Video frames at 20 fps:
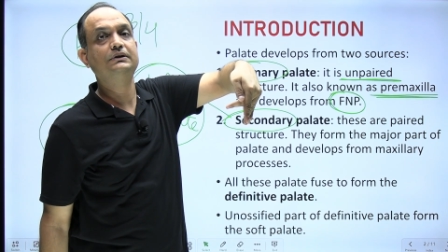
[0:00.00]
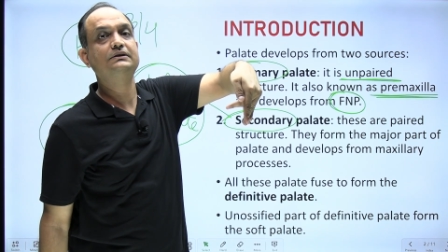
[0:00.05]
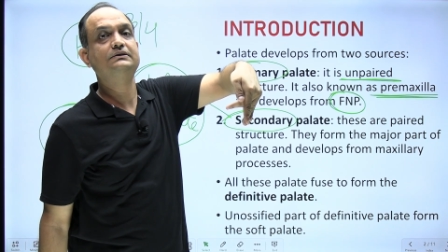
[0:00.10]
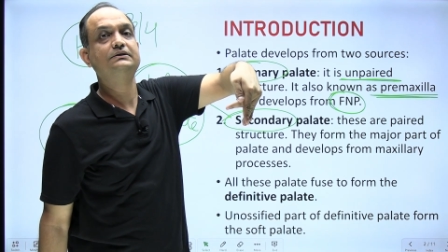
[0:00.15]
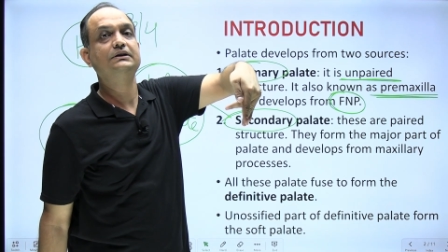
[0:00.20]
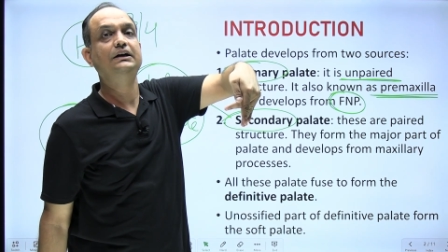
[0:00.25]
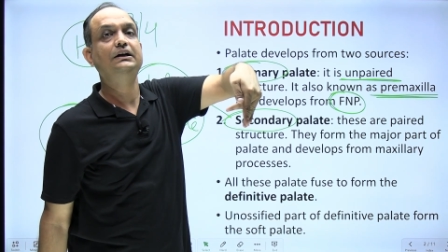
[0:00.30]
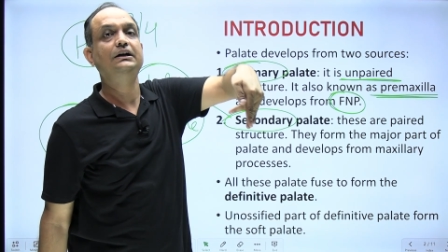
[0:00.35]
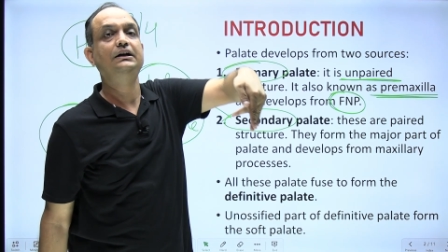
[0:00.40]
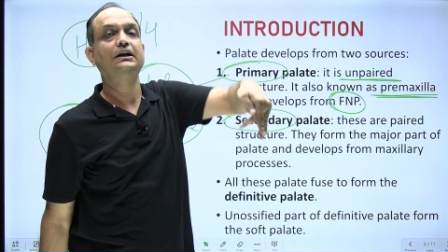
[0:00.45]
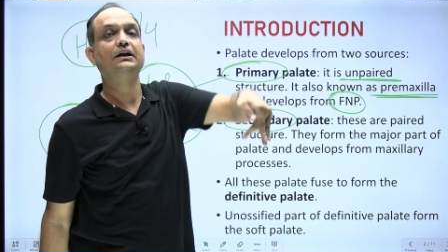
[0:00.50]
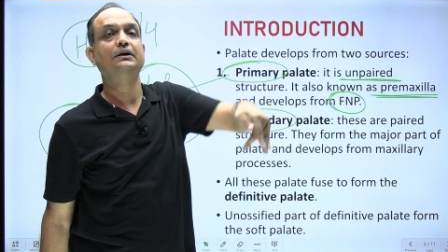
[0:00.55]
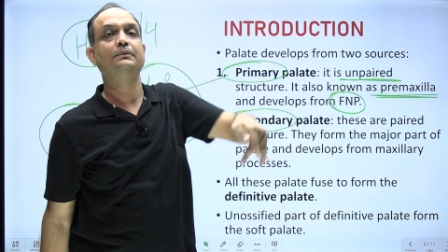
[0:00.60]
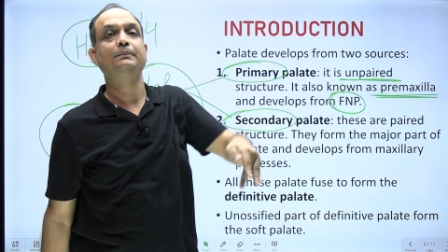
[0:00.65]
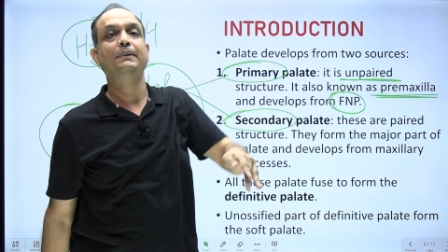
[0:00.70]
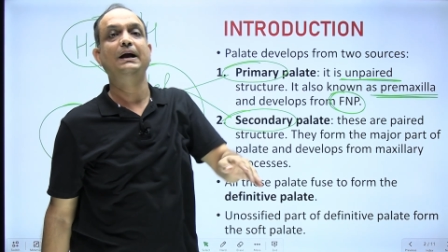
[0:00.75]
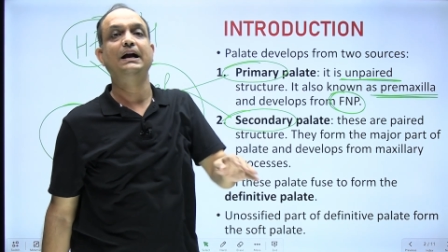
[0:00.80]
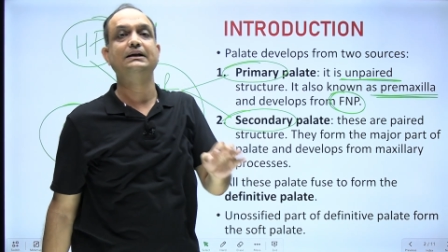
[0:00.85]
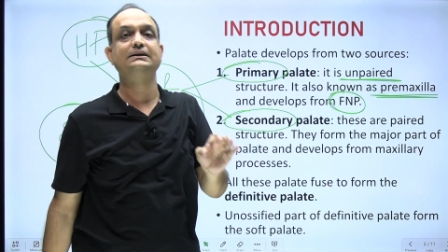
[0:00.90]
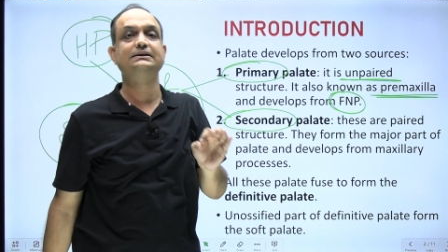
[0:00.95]
this
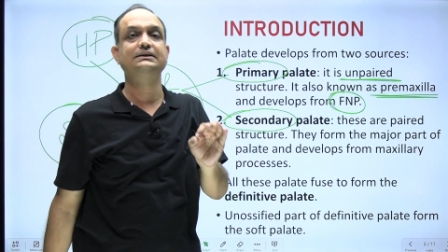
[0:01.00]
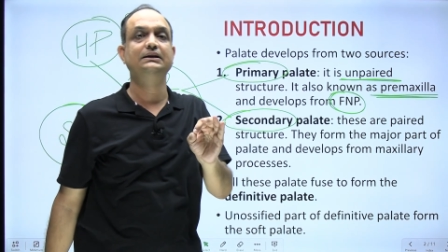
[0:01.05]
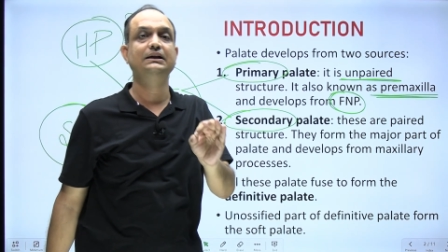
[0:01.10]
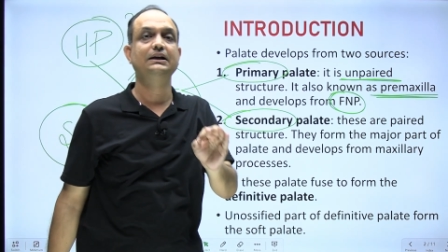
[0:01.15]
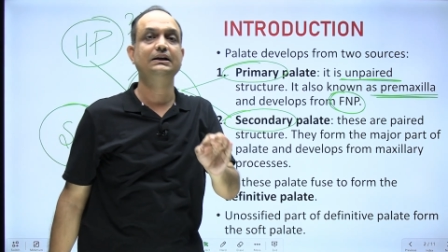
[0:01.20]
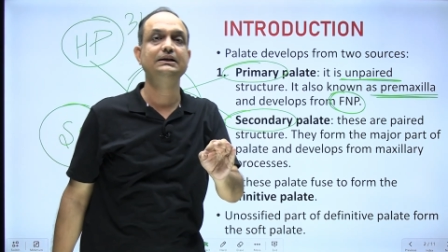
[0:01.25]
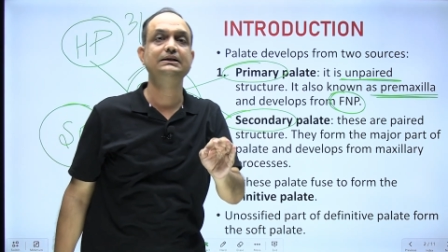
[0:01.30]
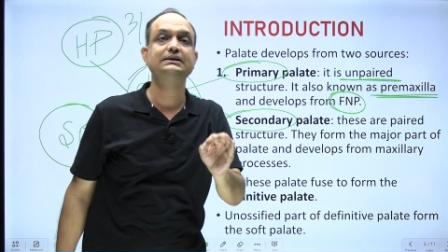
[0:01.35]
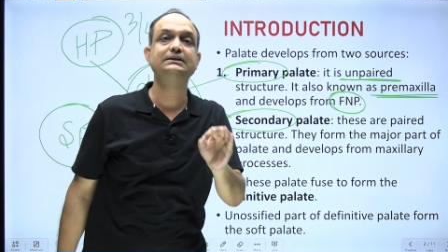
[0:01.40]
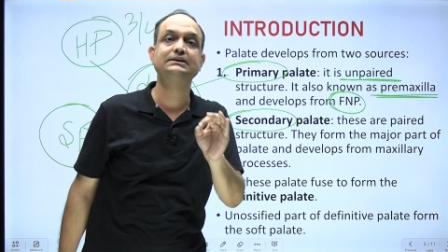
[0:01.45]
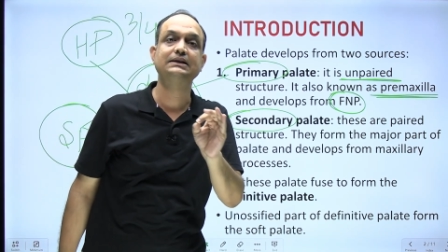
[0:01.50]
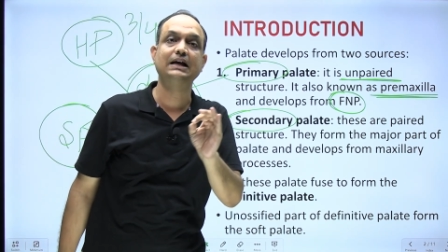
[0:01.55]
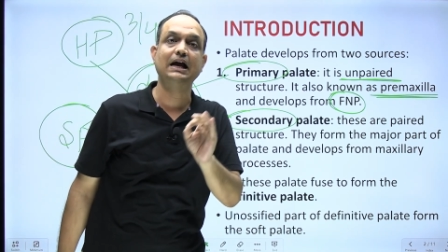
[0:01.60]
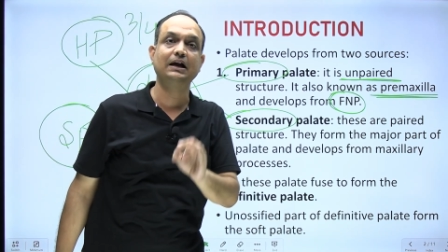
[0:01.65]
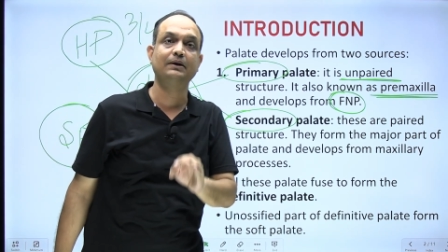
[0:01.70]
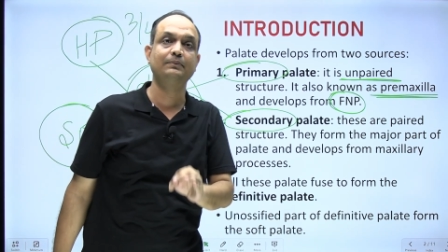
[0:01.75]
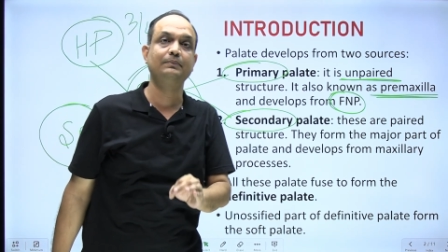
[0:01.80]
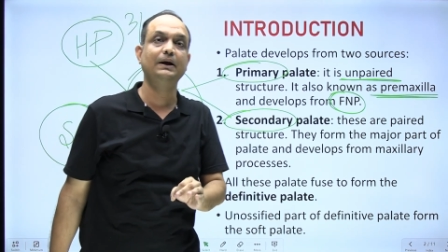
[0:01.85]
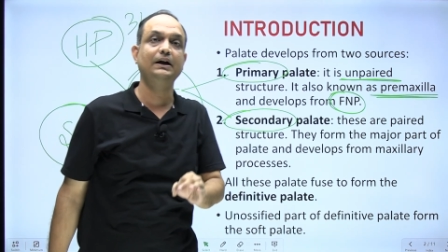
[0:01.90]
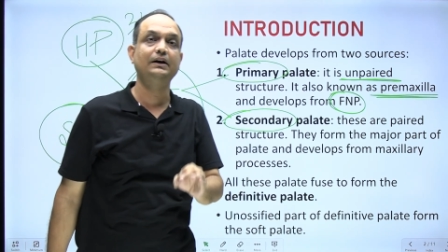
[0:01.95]
intermaxillary
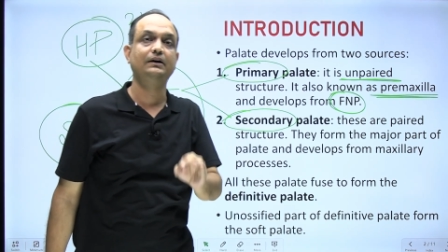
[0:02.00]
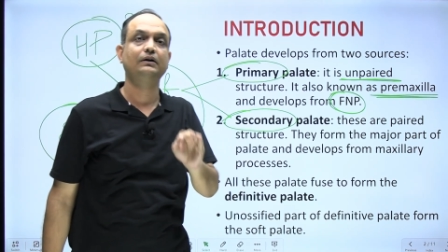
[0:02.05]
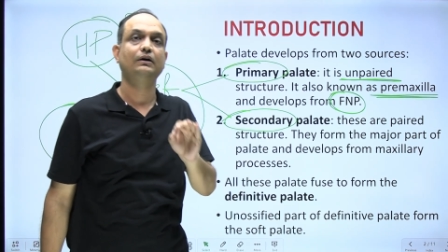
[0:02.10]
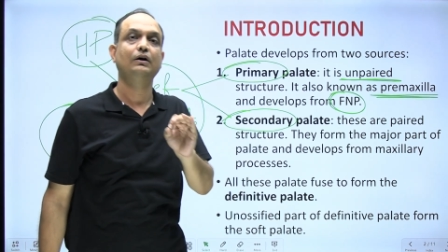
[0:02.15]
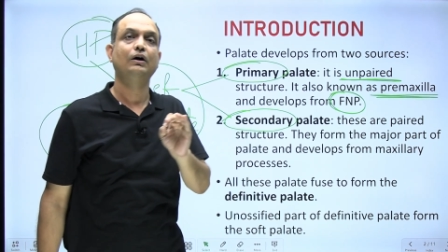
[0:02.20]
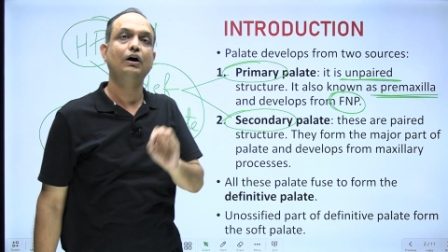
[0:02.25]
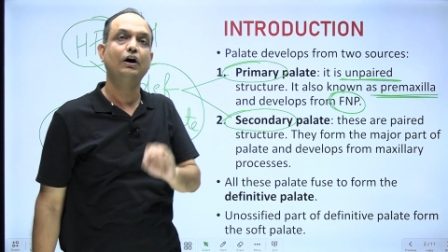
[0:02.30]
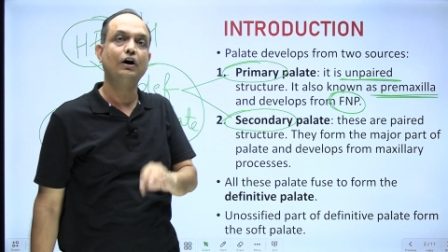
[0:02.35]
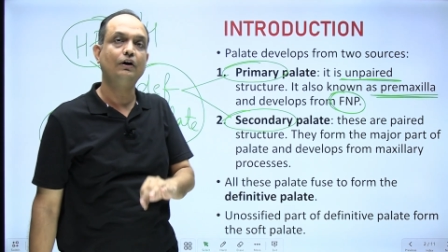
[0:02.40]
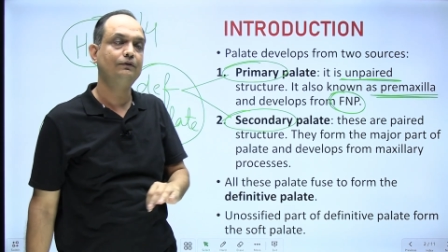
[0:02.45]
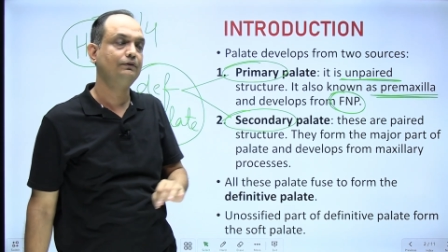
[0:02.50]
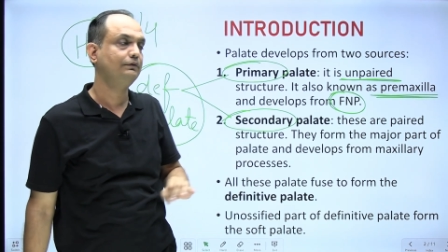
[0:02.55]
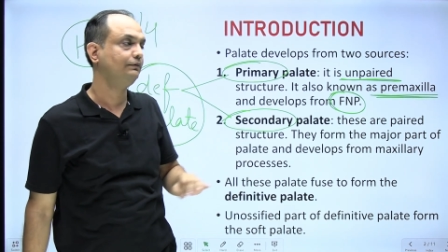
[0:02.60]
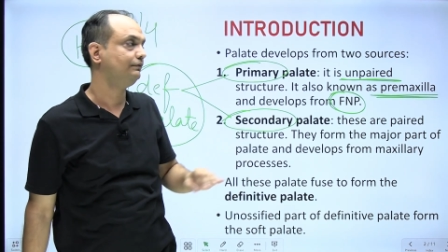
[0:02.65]
segment of